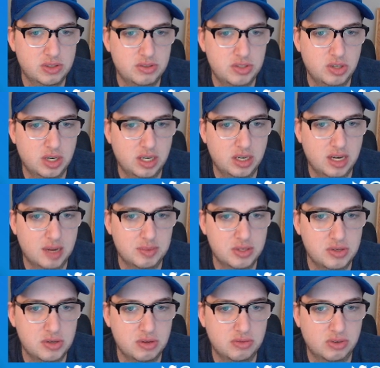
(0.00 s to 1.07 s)
of training and
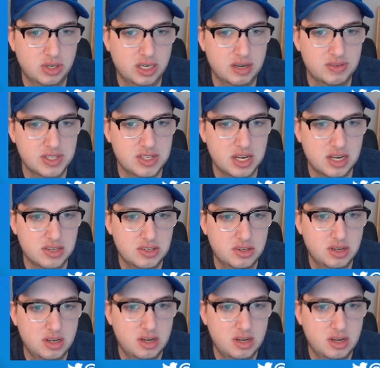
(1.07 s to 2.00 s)
aptitude for a given task.